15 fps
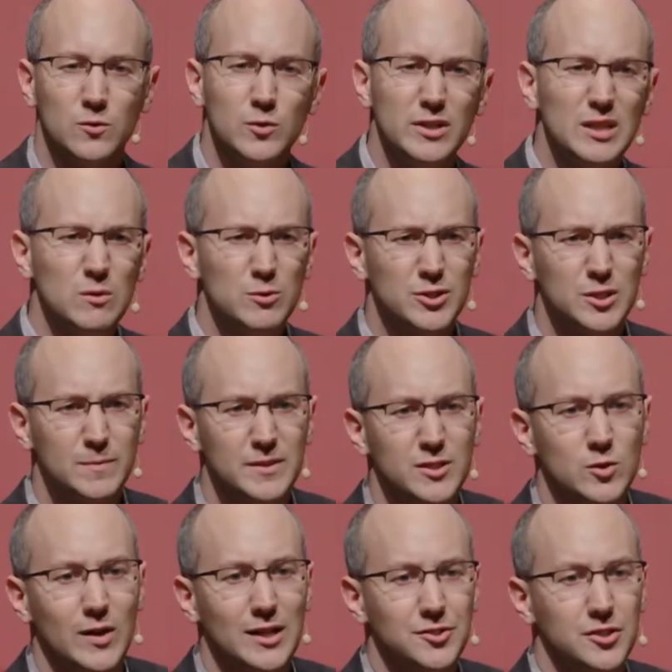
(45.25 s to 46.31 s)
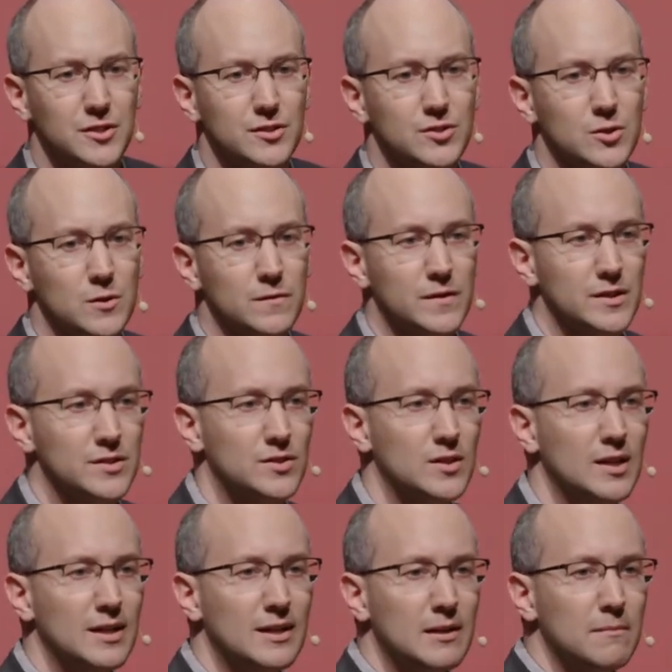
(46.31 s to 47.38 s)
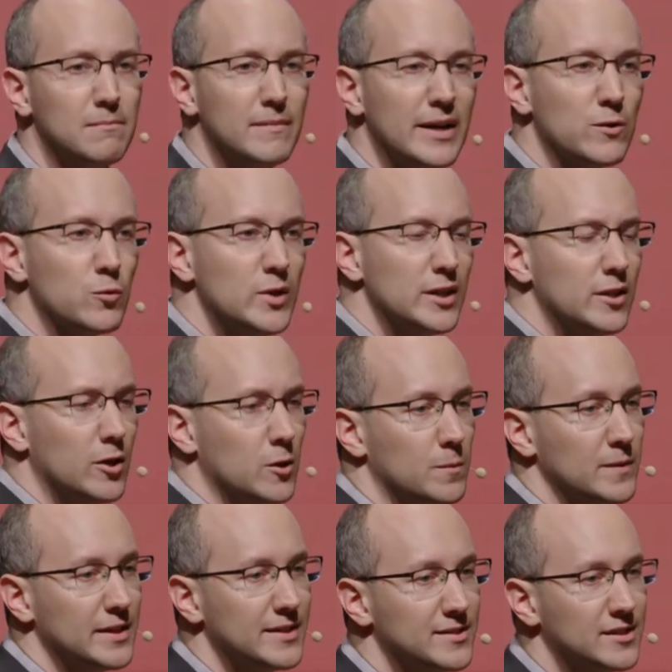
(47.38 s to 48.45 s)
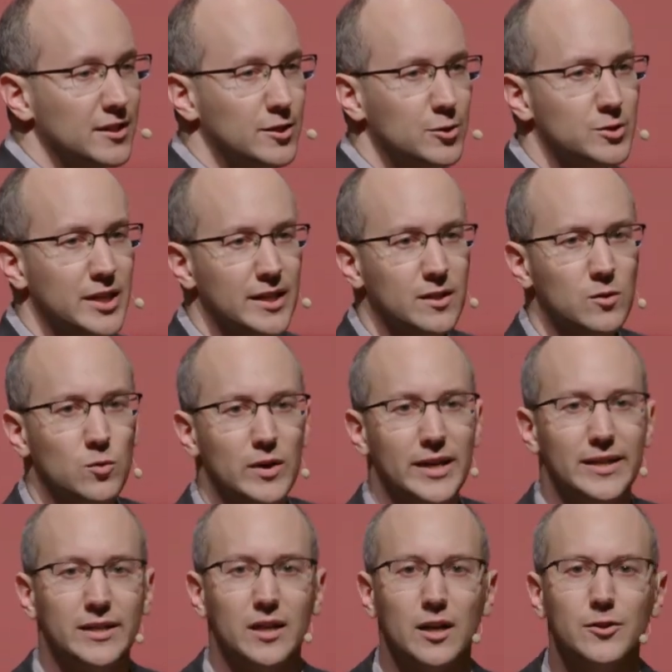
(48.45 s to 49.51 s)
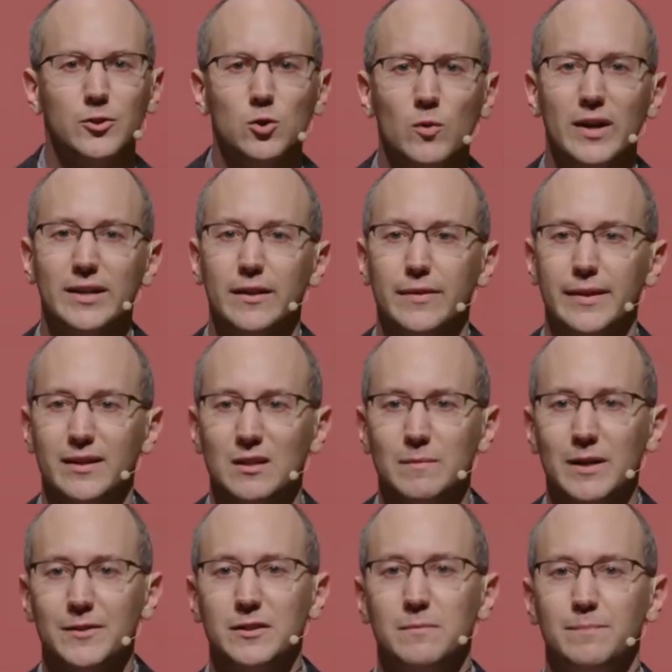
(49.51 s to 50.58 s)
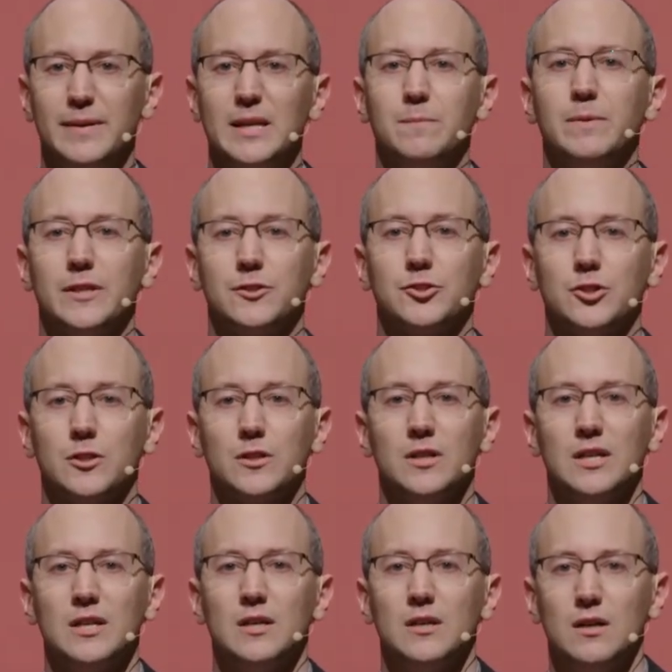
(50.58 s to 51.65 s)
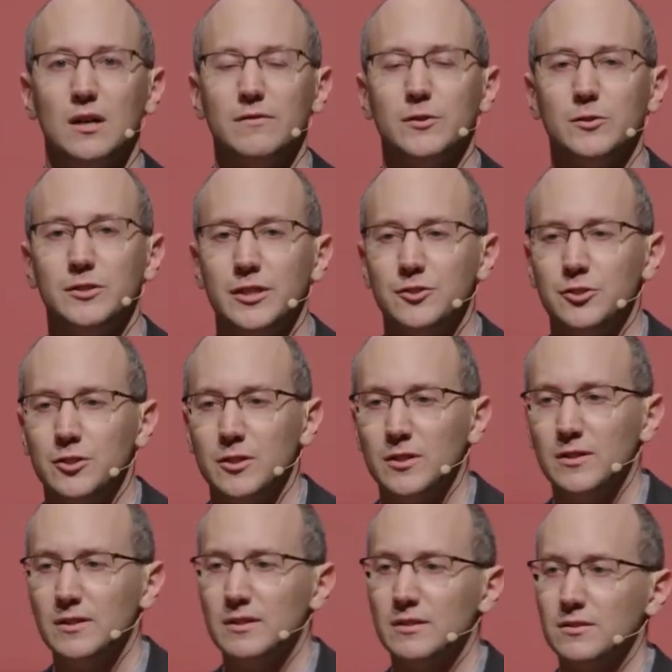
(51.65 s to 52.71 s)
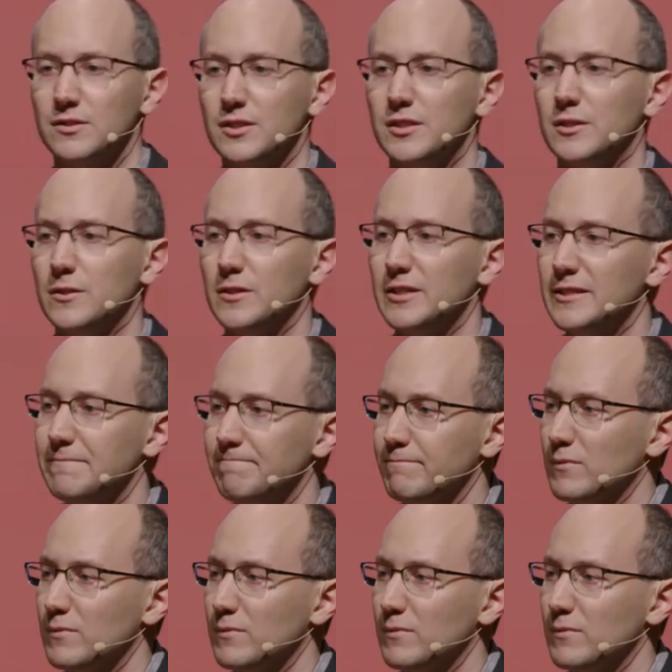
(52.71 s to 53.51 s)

Really, we'll just be scratching the surface. My real hope is that you take away a new way to think about the big picture of your digital security.